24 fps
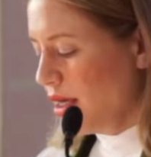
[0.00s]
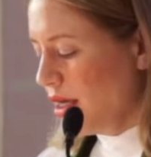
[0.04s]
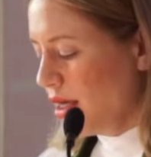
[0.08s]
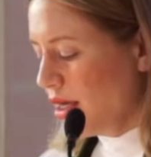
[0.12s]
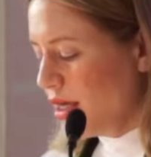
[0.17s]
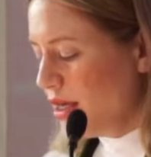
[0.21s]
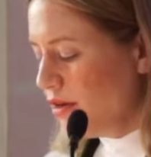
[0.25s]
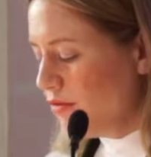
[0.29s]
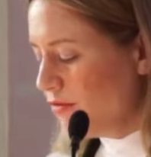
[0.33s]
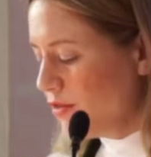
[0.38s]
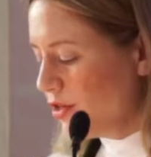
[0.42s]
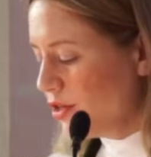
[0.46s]

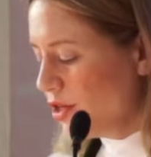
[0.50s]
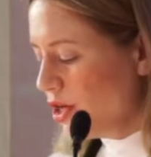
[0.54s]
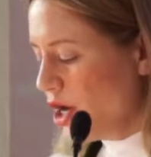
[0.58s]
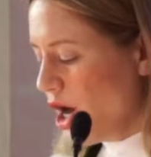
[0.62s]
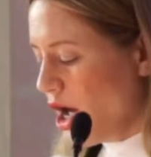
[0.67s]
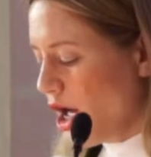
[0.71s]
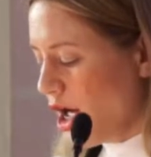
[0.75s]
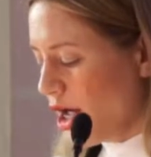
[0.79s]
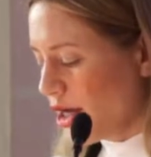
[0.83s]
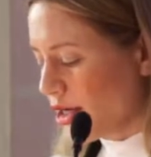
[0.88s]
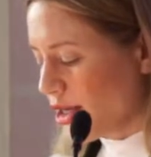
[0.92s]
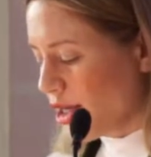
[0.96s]
even
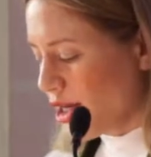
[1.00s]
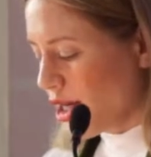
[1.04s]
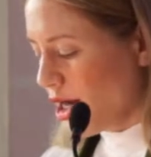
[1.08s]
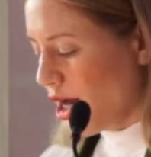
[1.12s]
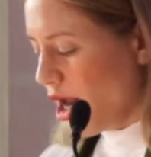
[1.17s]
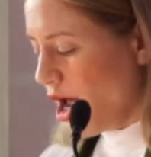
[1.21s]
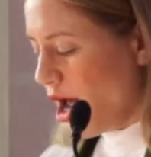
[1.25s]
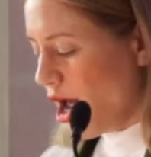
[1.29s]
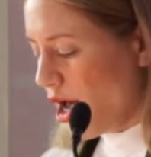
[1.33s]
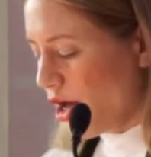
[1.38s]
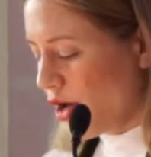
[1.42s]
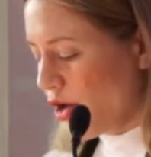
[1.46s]
God
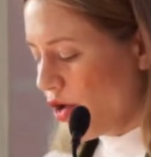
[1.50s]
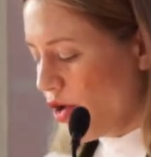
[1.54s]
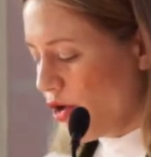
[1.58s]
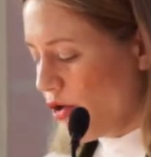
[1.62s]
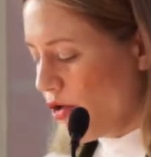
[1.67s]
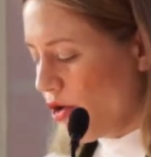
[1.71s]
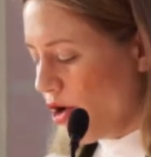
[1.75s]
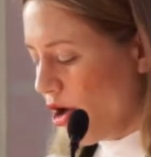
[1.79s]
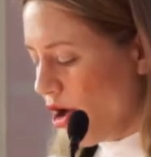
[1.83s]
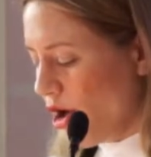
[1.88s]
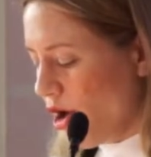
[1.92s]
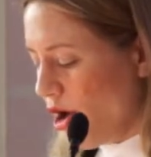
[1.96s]
cannot
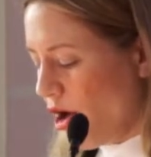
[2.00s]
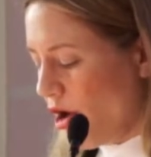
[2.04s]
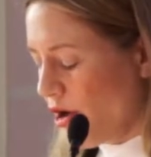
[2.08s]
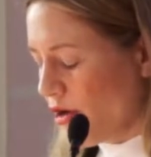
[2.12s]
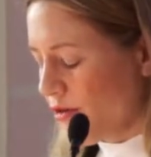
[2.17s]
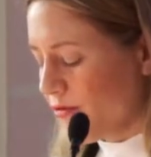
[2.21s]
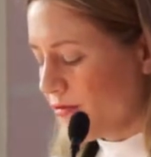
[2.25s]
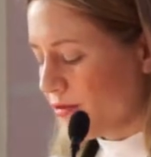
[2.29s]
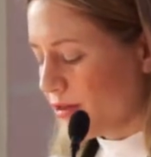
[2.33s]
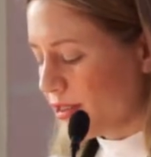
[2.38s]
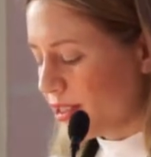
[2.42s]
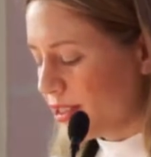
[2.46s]
go
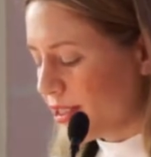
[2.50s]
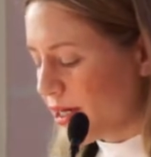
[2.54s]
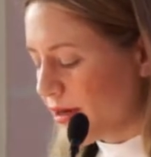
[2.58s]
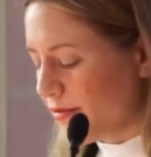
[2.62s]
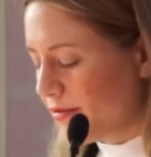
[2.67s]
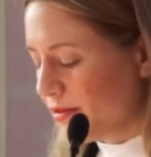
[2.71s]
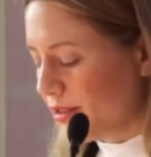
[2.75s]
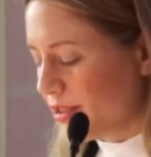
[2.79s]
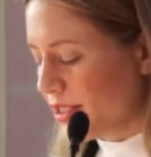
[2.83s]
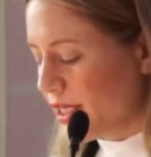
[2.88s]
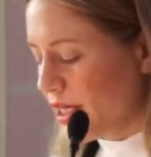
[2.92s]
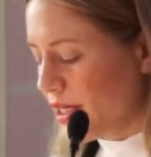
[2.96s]
hard for
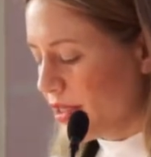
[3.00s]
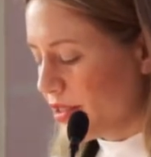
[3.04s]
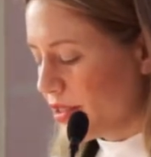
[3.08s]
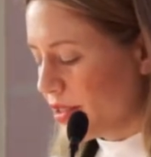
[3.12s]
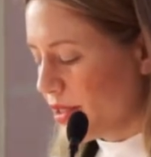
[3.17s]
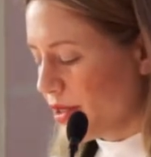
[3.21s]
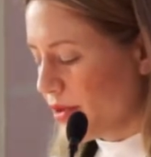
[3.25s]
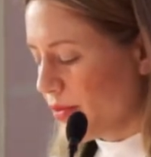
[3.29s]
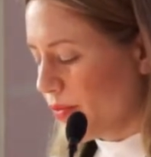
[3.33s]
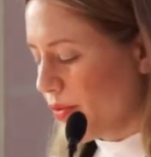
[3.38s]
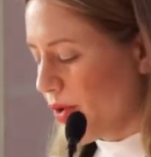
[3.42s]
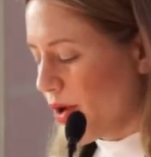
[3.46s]
several days
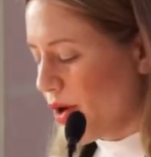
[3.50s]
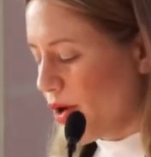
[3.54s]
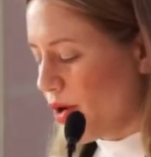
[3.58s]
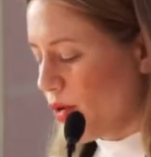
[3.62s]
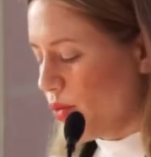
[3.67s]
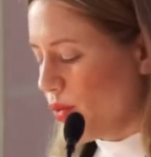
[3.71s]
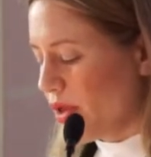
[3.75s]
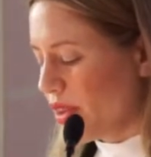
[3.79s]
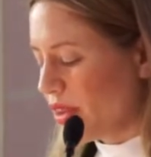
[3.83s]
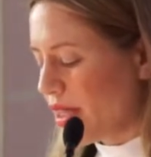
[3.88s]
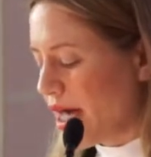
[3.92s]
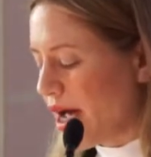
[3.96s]
in a row
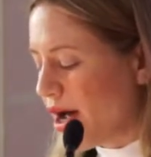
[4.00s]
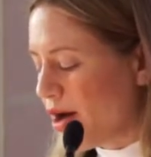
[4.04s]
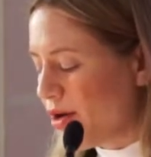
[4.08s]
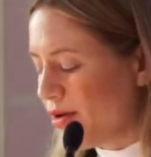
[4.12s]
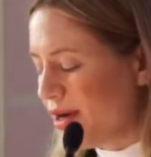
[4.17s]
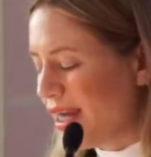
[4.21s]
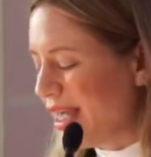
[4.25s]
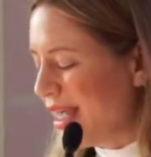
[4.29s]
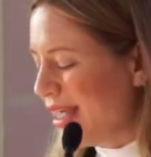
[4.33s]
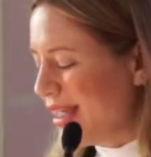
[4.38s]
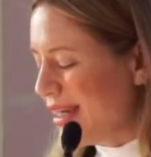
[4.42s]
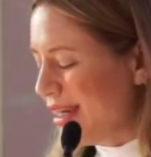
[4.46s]

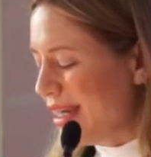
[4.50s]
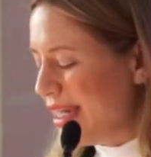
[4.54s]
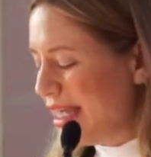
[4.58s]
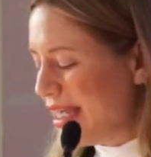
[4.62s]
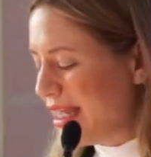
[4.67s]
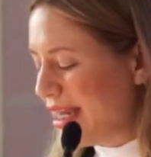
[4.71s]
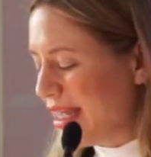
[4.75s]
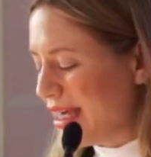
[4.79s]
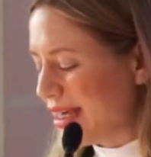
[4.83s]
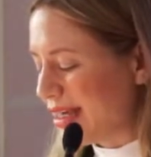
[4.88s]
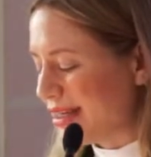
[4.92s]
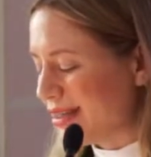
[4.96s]
without
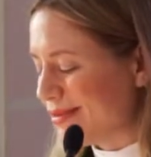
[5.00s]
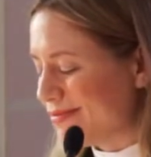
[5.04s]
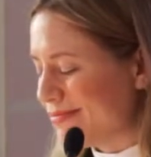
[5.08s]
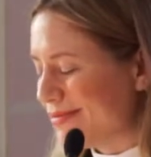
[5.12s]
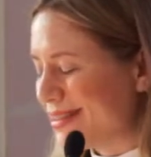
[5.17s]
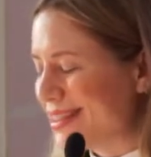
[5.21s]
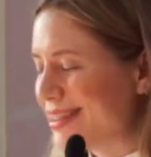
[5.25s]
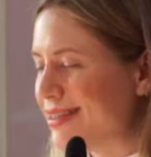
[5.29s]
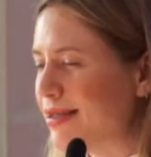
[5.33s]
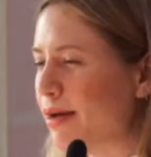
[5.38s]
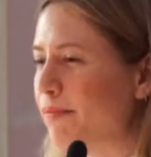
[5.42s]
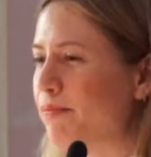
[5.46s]
needing
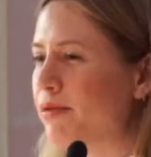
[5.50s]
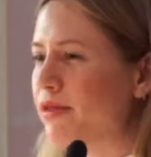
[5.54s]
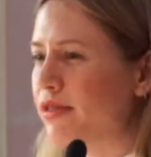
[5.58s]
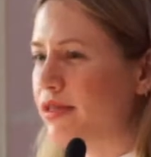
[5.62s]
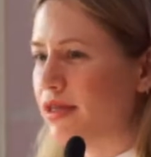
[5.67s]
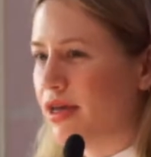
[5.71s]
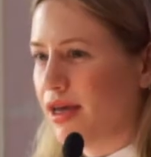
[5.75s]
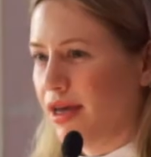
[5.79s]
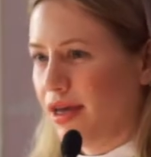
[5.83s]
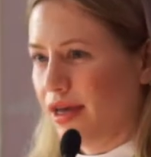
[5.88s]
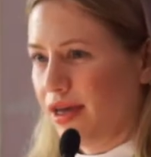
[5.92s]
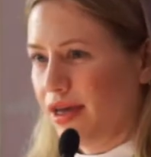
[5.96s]

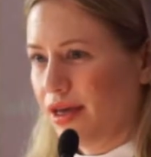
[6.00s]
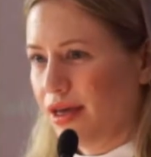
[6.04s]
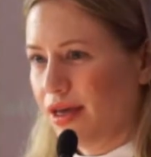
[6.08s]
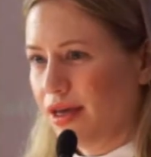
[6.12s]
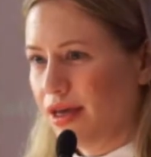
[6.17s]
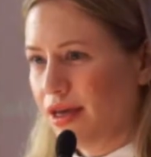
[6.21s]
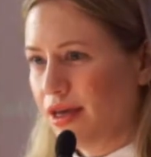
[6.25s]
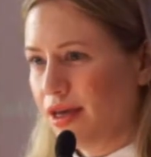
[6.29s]
something